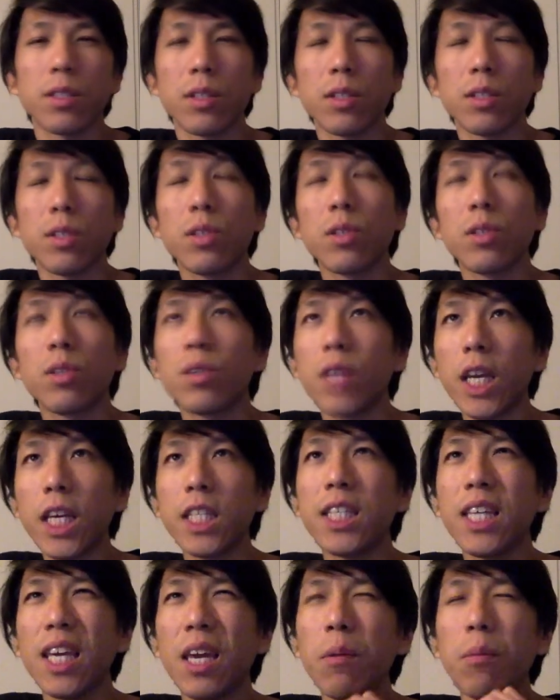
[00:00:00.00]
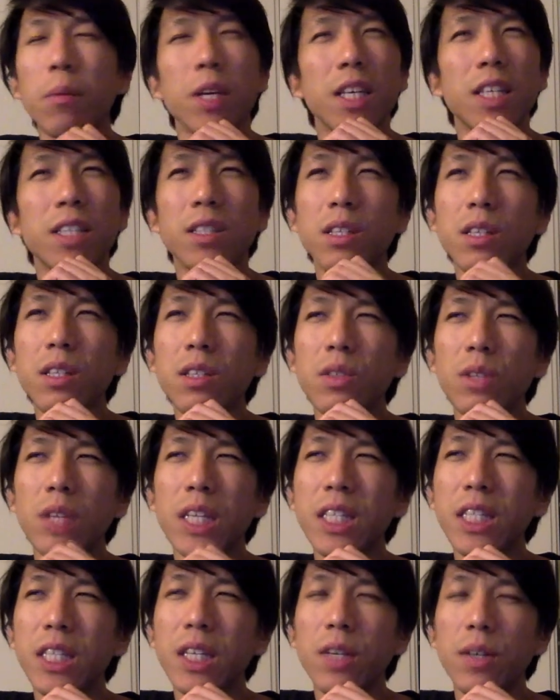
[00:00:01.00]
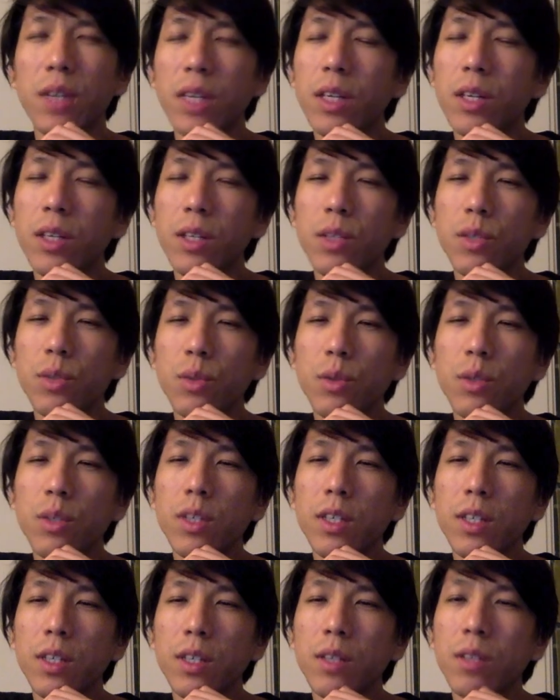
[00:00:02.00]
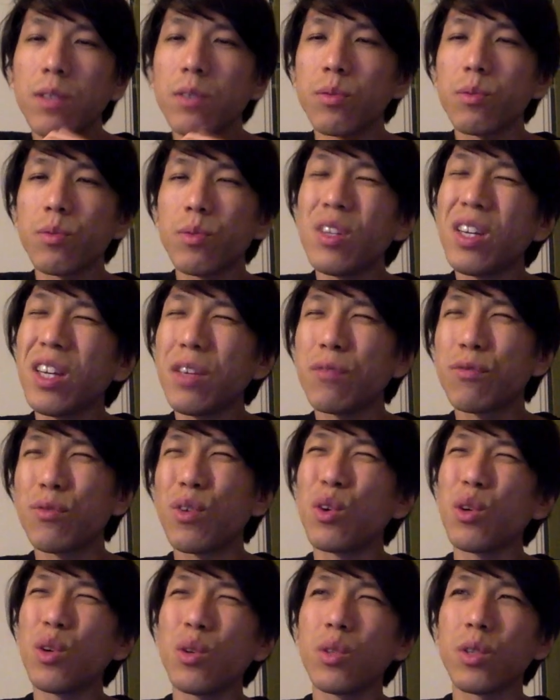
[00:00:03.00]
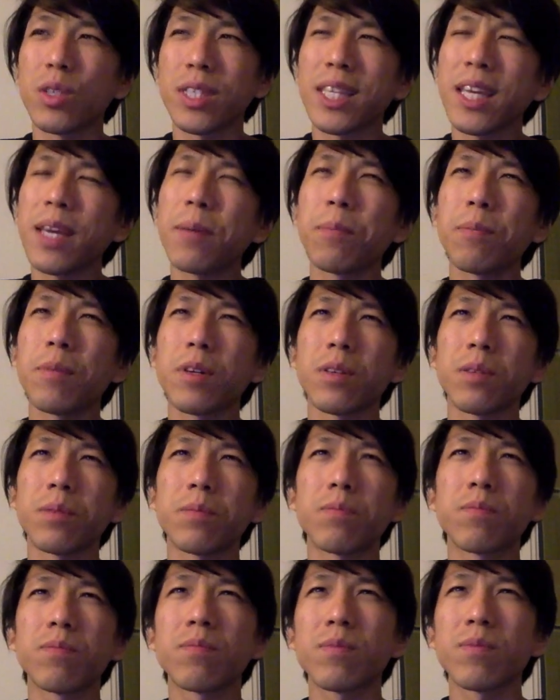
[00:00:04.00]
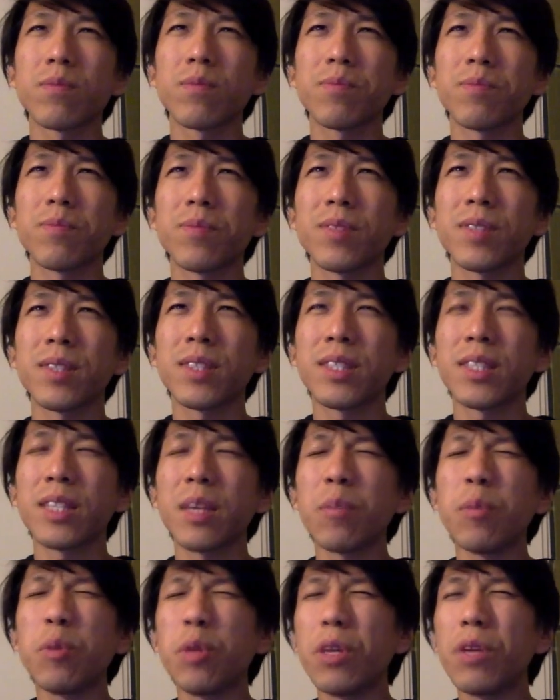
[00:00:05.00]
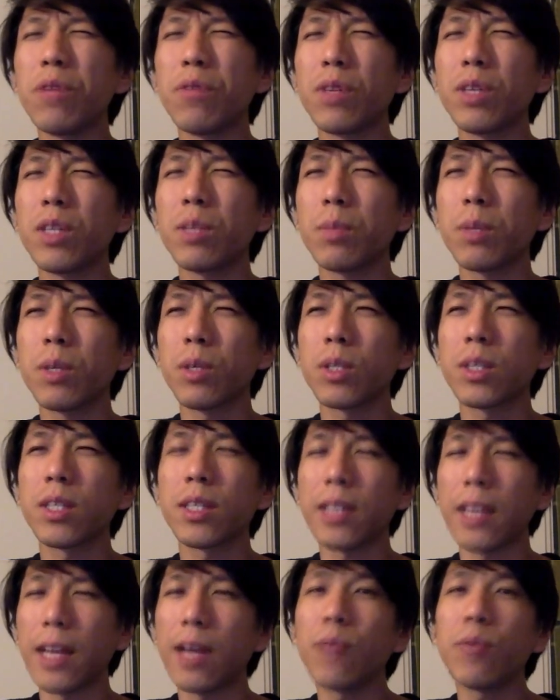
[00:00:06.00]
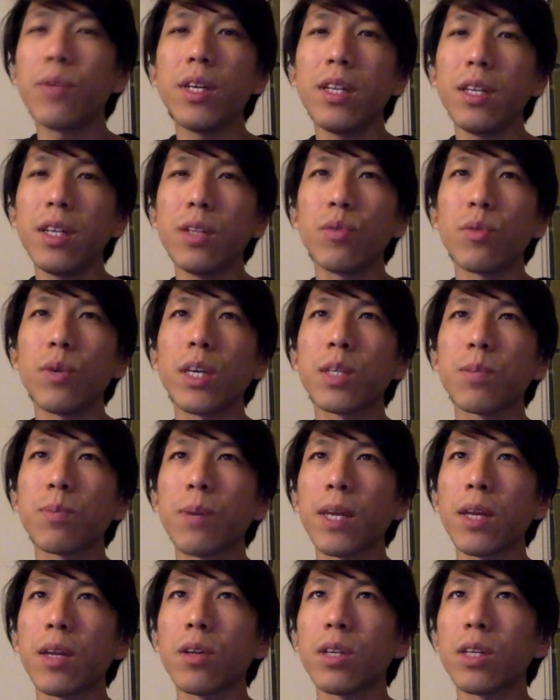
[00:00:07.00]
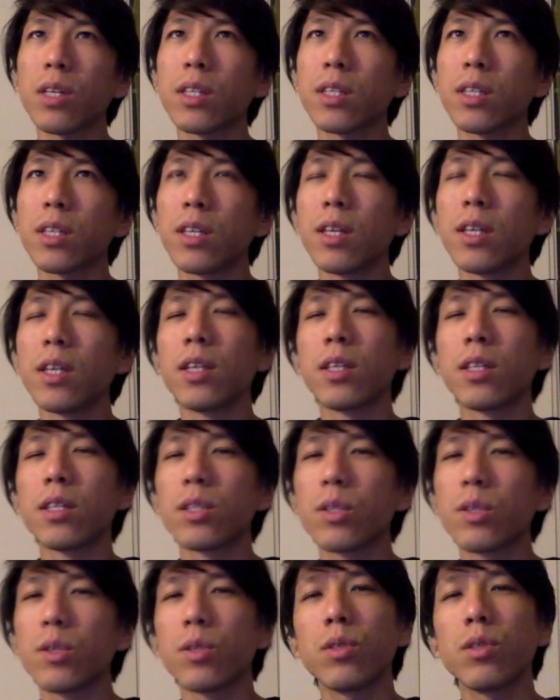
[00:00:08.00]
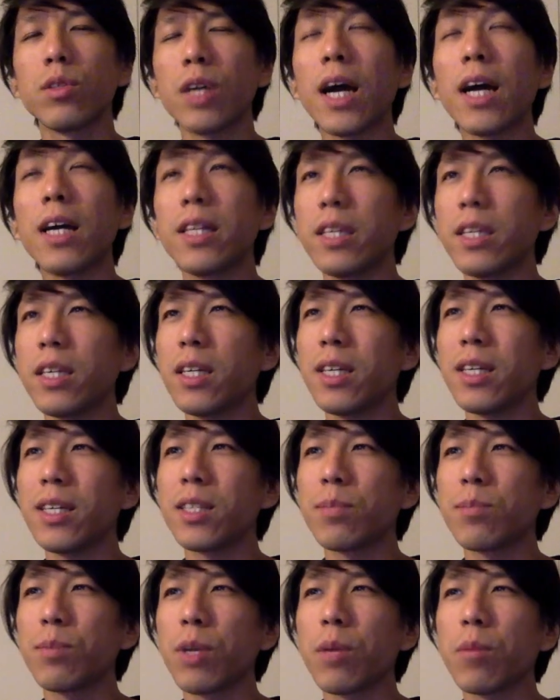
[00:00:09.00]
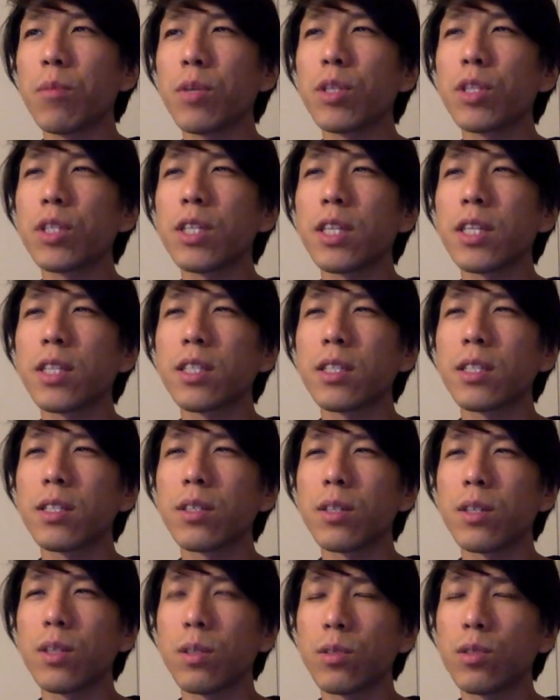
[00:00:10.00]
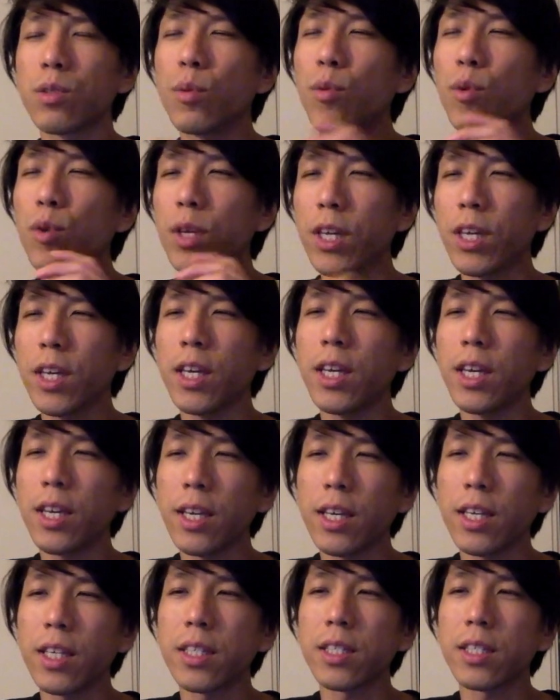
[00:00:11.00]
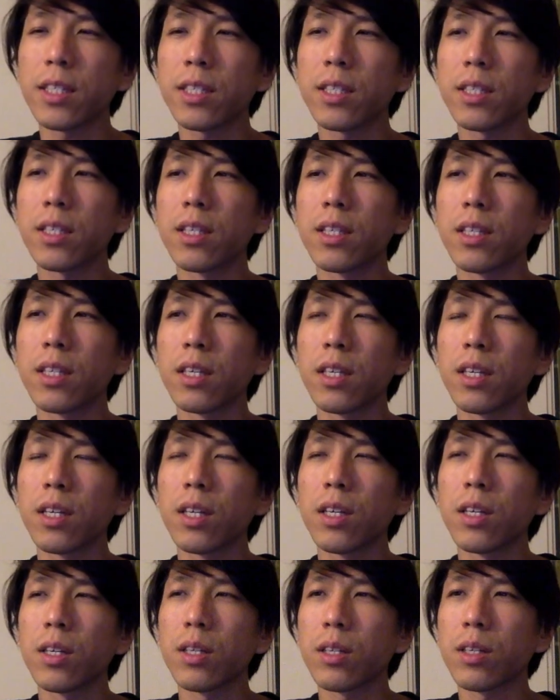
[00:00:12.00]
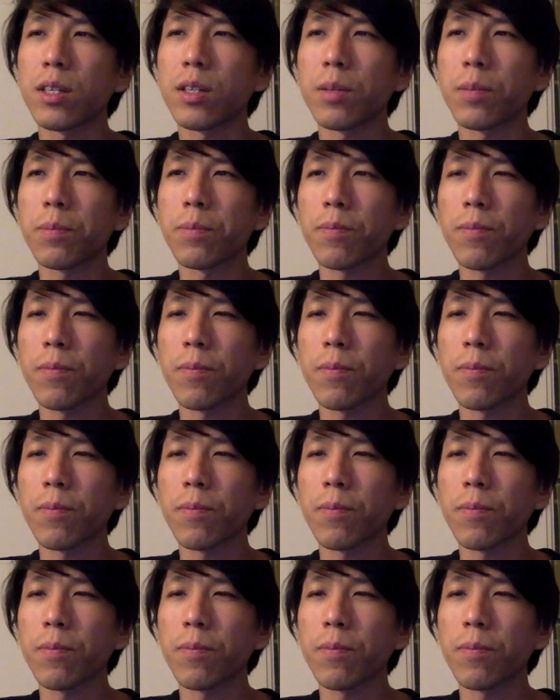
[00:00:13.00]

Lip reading: the next game is not necessarily going to really follow the same same universe because I really need to expand on it. So the idea is pretty much that Dobuki is um,